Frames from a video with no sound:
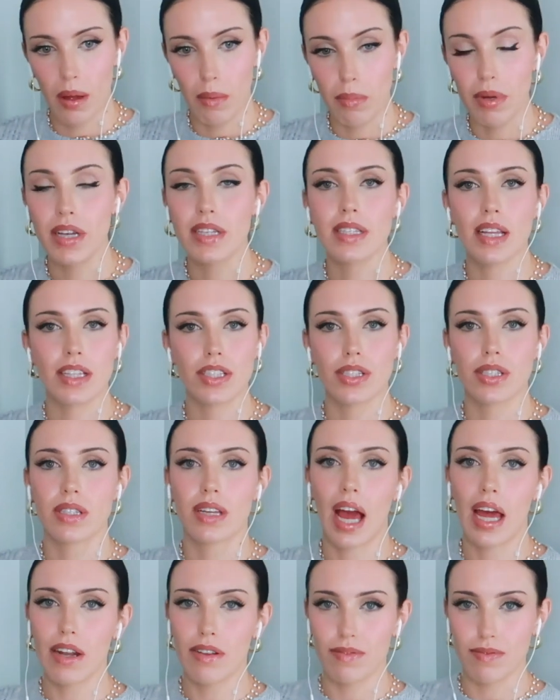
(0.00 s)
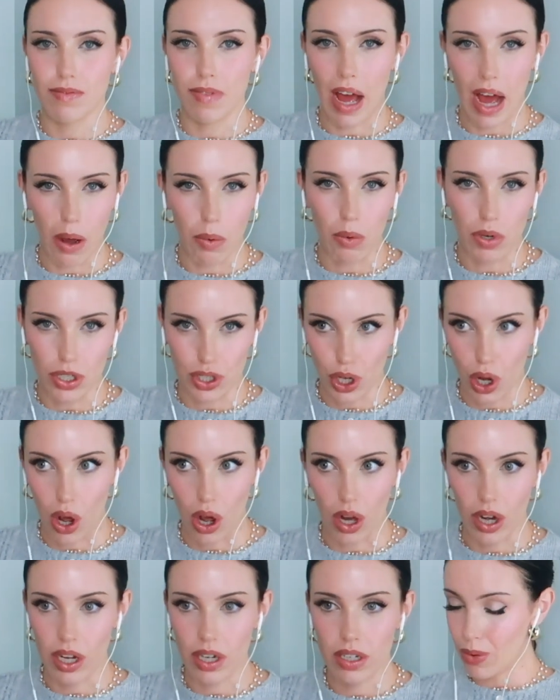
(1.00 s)
because that's kind of how we're
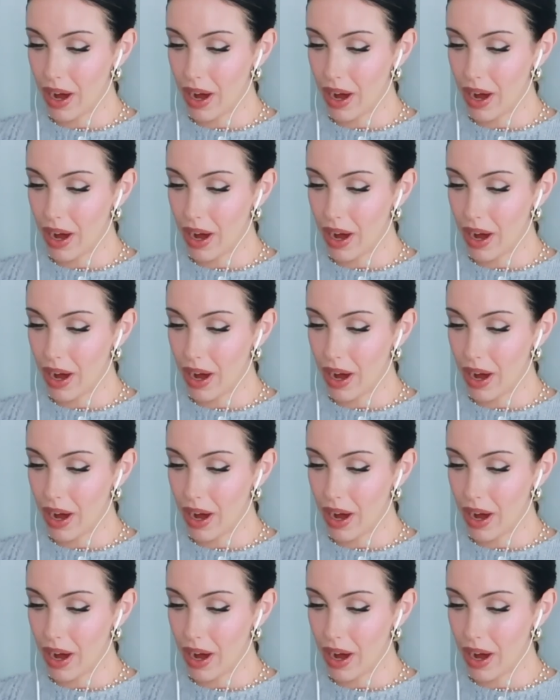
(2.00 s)
taught.